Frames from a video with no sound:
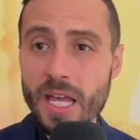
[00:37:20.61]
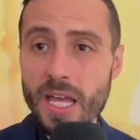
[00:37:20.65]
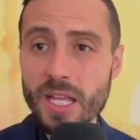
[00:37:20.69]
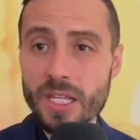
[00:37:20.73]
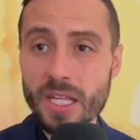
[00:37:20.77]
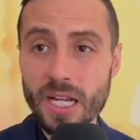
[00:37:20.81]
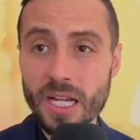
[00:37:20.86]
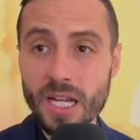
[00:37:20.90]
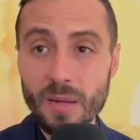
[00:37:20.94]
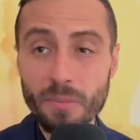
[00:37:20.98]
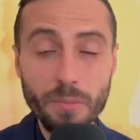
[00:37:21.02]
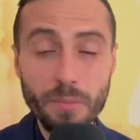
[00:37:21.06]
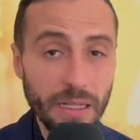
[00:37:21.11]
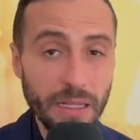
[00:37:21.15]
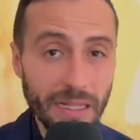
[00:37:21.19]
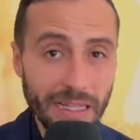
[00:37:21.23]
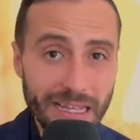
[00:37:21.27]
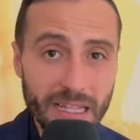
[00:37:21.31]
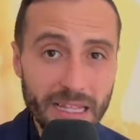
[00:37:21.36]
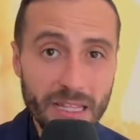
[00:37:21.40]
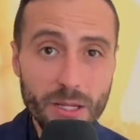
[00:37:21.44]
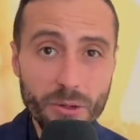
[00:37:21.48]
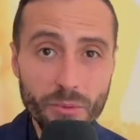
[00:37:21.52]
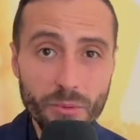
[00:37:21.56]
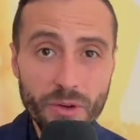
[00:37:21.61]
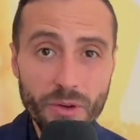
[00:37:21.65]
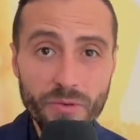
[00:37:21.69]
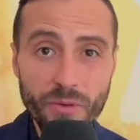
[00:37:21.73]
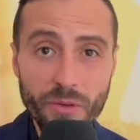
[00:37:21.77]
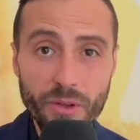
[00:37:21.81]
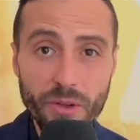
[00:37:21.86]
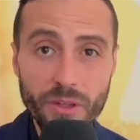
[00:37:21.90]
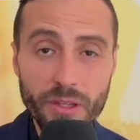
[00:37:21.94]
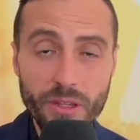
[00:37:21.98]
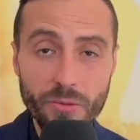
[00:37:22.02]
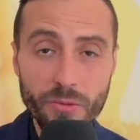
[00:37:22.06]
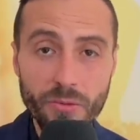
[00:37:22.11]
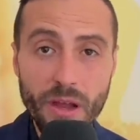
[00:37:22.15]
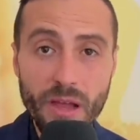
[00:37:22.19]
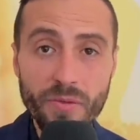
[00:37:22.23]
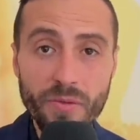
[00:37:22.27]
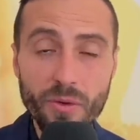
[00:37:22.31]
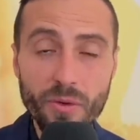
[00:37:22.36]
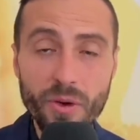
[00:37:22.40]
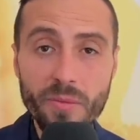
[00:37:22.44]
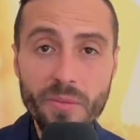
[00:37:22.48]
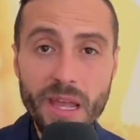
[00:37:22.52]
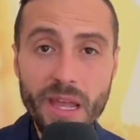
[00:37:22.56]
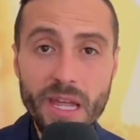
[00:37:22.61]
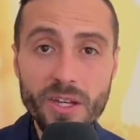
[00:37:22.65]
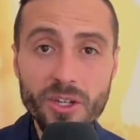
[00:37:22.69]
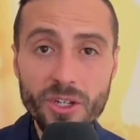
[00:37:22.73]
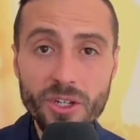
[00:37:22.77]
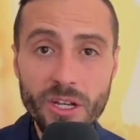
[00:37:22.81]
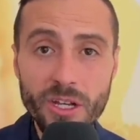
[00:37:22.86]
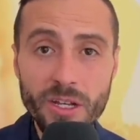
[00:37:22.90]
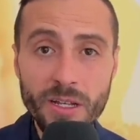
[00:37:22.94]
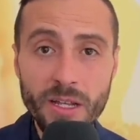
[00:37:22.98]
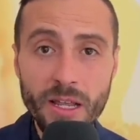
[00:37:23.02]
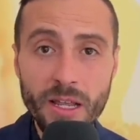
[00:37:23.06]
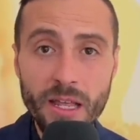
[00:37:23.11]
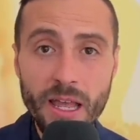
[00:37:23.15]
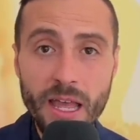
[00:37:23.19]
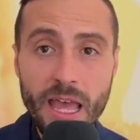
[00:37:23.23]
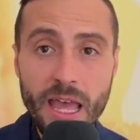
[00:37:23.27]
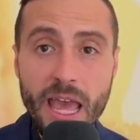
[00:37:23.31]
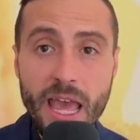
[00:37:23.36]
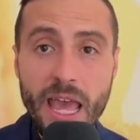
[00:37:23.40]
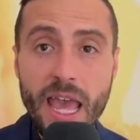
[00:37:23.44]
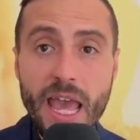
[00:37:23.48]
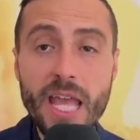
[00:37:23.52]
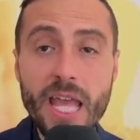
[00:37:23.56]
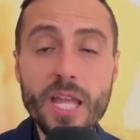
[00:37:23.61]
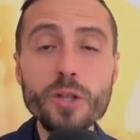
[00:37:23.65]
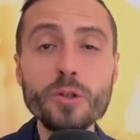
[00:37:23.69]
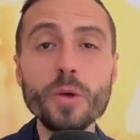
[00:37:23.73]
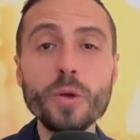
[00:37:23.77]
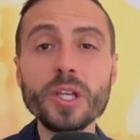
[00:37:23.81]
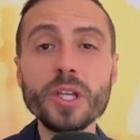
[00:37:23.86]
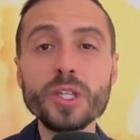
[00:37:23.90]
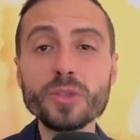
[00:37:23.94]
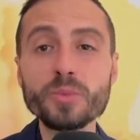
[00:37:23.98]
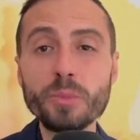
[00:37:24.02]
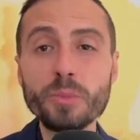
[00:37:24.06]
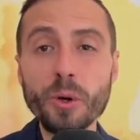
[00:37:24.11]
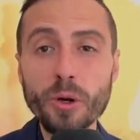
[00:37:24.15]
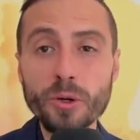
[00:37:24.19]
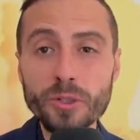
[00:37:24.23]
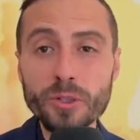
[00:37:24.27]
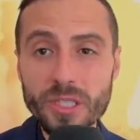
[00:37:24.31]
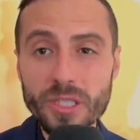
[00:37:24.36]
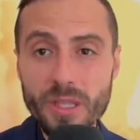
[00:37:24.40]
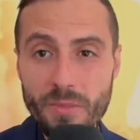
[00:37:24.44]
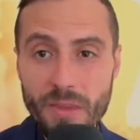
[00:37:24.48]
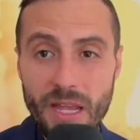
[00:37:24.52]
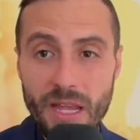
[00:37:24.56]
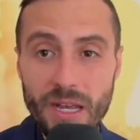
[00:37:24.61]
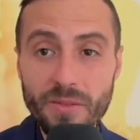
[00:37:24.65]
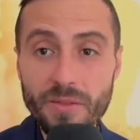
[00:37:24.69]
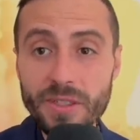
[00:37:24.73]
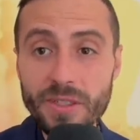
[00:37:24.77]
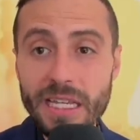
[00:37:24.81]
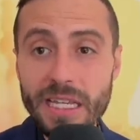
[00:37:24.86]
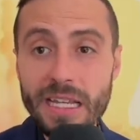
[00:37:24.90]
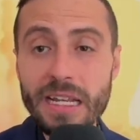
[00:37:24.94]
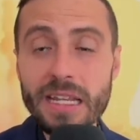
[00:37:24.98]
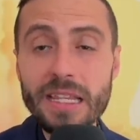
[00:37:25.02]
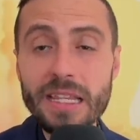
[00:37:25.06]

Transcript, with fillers: to complete the, ref the Reformation, and to expose the men of sin.